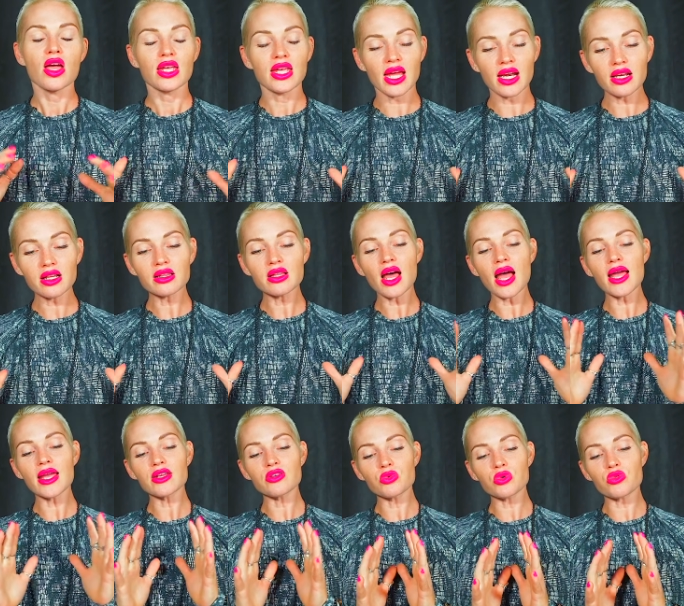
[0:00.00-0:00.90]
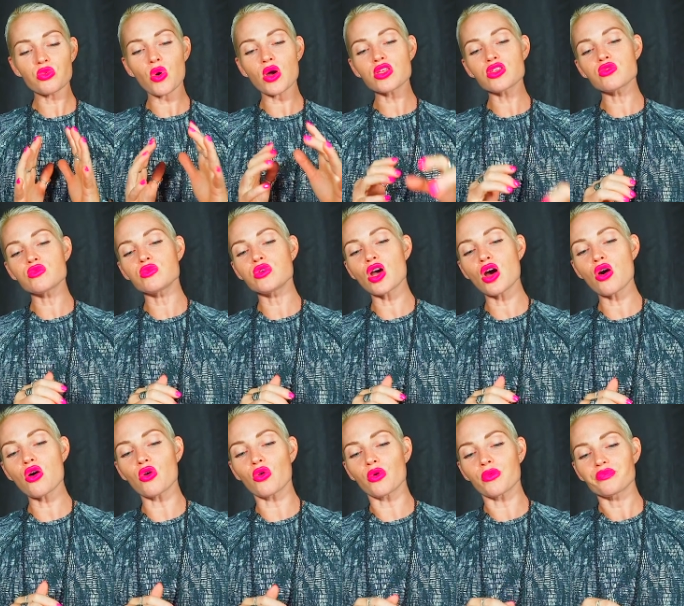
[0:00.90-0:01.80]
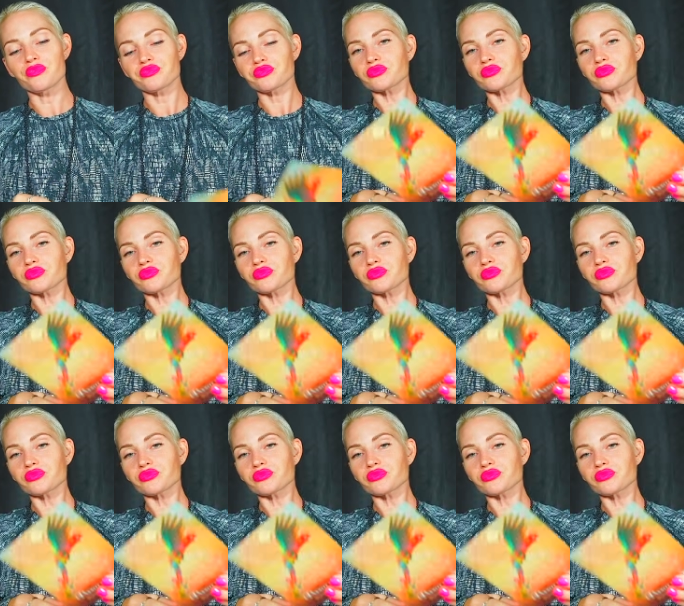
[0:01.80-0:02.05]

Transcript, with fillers: Get aligned with what you know.